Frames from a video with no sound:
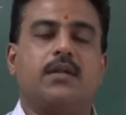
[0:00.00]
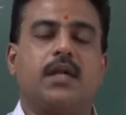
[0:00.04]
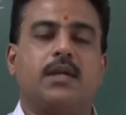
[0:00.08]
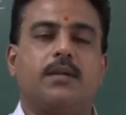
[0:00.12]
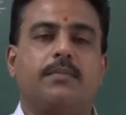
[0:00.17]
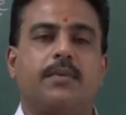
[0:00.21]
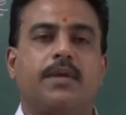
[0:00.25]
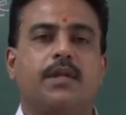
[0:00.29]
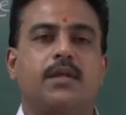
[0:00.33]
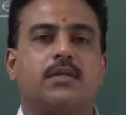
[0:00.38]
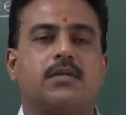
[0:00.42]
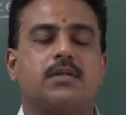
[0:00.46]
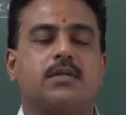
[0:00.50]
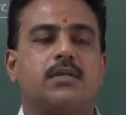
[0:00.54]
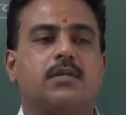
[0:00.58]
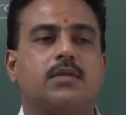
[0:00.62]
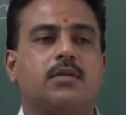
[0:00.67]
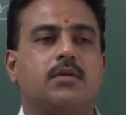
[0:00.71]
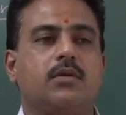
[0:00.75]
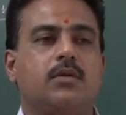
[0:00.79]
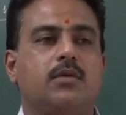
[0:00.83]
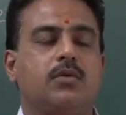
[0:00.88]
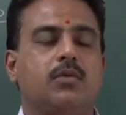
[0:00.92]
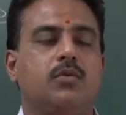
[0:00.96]
That
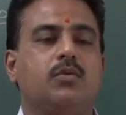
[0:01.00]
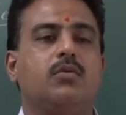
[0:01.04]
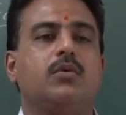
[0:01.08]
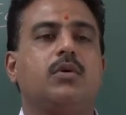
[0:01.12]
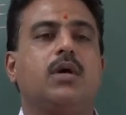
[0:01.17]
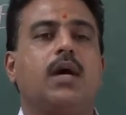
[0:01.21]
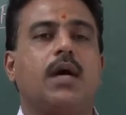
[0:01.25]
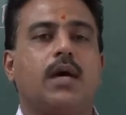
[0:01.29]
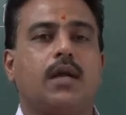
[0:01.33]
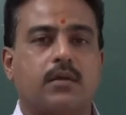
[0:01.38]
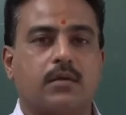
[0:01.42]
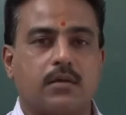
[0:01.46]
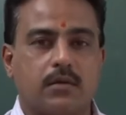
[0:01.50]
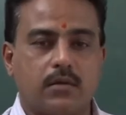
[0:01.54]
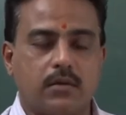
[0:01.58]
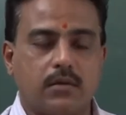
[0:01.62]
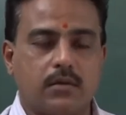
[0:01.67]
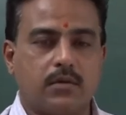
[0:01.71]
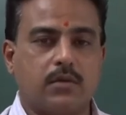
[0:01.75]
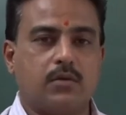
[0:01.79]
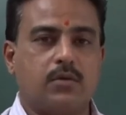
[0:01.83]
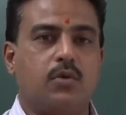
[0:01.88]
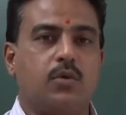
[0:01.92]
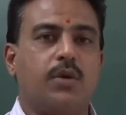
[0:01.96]
means you
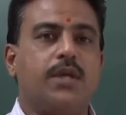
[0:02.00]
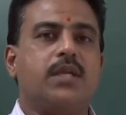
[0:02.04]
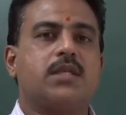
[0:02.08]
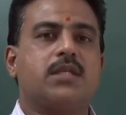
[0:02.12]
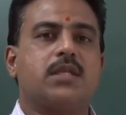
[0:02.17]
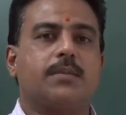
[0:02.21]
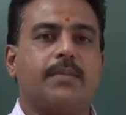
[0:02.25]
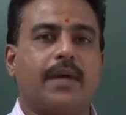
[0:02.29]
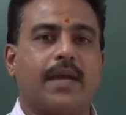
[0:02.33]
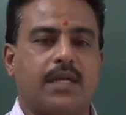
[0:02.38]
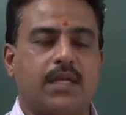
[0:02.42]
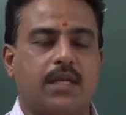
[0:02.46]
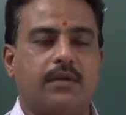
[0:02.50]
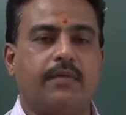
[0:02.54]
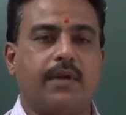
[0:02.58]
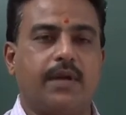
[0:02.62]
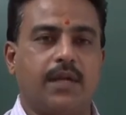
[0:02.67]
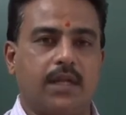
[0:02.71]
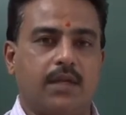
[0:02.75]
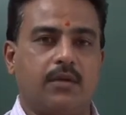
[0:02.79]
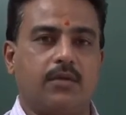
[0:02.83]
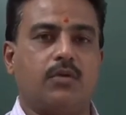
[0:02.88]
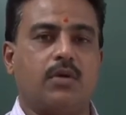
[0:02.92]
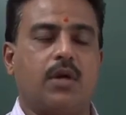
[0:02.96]
are doing some
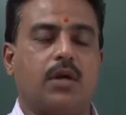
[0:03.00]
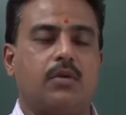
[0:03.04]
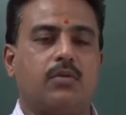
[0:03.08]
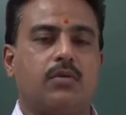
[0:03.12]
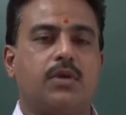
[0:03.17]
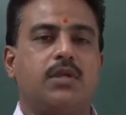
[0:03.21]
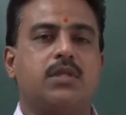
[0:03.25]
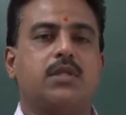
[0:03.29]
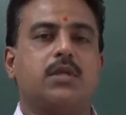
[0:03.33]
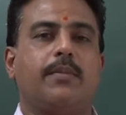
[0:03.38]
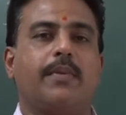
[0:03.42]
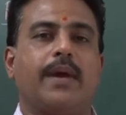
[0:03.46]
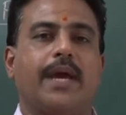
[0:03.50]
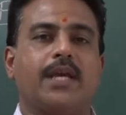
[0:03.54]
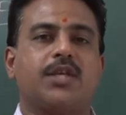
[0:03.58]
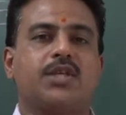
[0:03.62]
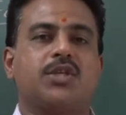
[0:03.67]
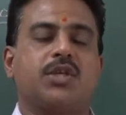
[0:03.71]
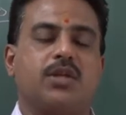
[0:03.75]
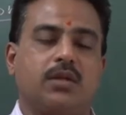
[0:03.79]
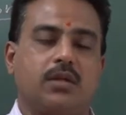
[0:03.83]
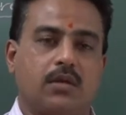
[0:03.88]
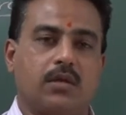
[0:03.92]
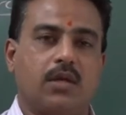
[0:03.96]
activity, you are doing some
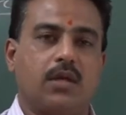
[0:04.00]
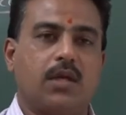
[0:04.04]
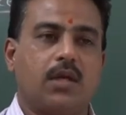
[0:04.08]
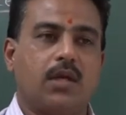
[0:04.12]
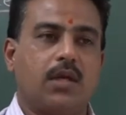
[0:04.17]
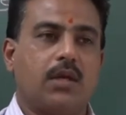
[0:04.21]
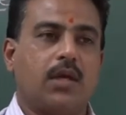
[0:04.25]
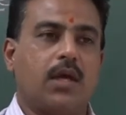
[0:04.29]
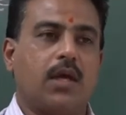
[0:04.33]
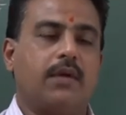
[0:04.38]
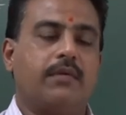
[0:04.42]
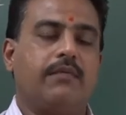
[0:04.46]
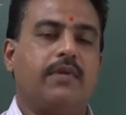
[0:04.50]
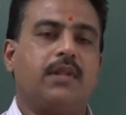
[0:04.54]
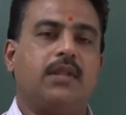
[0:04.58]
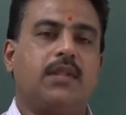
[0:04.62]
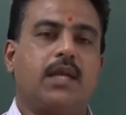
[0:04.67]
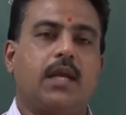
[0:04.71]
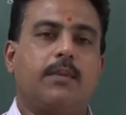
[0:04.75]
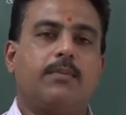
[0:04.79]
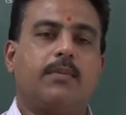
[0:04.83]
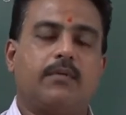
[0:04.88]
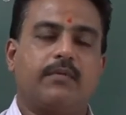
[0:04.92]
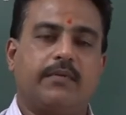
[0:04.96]
action, and and with
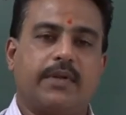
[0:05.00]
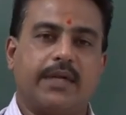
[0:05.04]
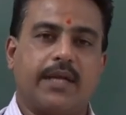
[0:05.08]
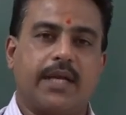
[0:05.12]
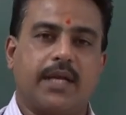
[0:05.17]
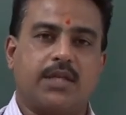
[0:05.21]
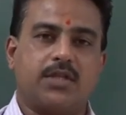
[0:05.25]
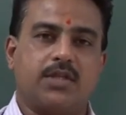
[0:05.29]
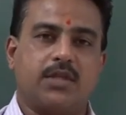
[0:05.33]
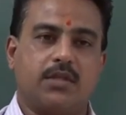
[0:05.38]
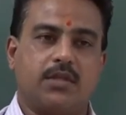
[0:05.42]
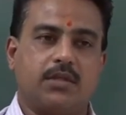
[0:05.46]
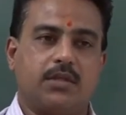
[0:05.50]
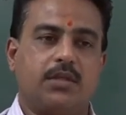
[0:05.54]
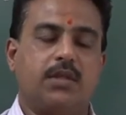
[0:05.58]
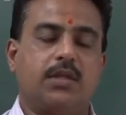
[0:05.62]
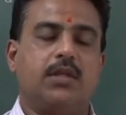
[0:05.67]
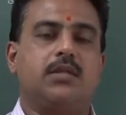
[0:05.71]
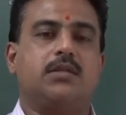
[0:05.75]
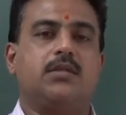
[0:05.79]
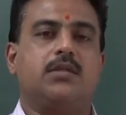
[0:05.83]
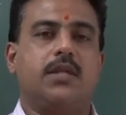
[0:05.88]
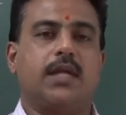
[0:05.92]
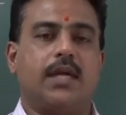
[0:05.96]
the help of that
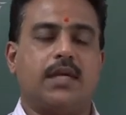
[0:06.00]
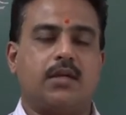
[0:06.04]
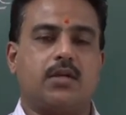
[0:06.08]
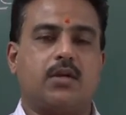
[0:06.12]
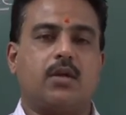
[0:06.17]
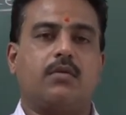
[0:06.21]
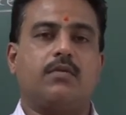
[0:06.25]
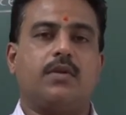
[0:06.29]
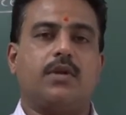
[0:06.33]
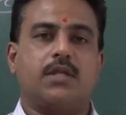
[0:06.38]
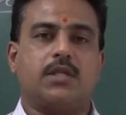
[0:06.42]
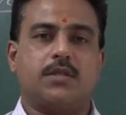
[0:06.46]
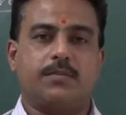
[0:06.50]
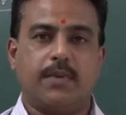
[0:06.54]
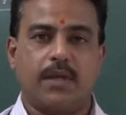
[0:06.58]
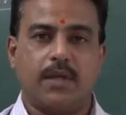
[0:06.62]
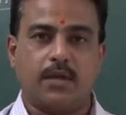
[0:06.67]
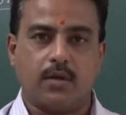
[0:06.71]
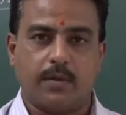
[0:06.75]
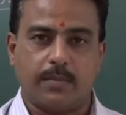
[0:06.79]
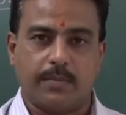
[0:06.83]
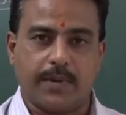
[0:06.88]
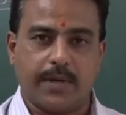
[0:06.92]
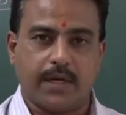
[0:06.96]
action, that drawer is
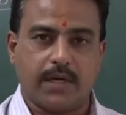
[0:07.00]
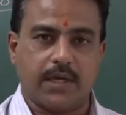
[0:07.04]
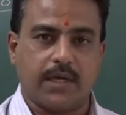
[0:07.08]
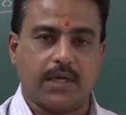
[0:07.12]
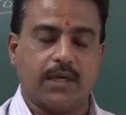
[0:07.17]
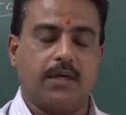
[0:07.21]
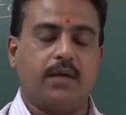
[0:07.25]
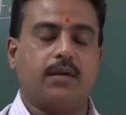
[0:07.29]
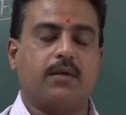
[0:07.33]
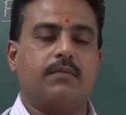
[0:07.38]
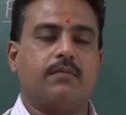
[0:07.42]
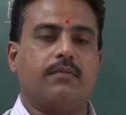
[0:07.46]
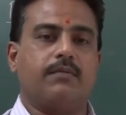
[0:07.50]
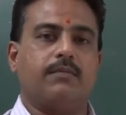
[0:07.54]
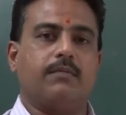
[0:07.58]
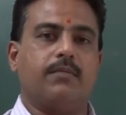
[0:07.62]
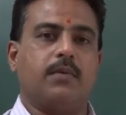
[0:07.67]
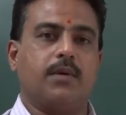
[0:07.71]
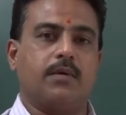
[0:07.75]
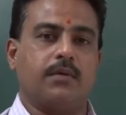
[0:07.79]
being operated